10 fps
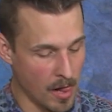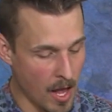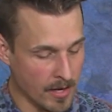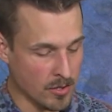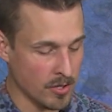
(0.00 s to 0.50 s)

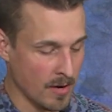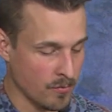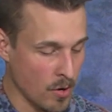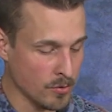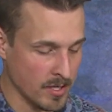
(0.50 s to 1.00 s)
I could have
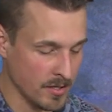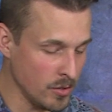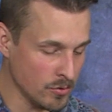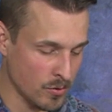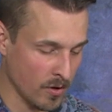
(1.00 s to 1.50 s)

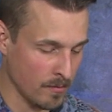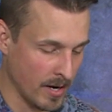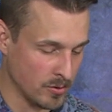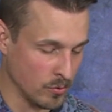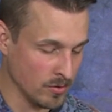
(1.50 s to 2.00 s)
used one of my
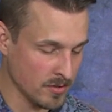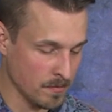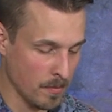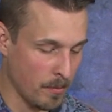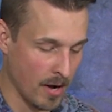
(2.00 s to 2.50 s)
tools
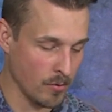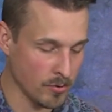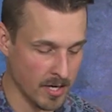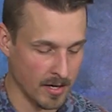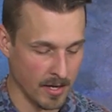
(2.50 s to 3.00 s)
by
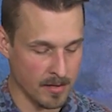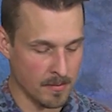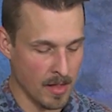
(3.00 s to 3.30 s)
rotating it